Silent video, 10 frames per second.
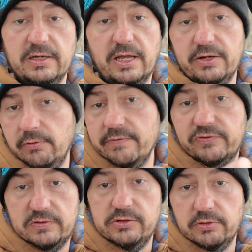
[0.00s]
And I know you
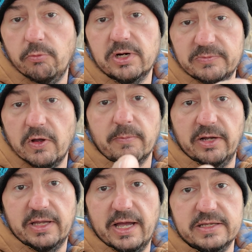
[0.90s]
know what I'm talking
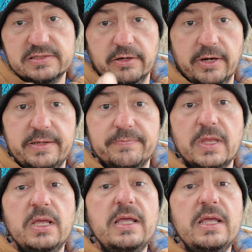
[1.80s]
about, guys. All right.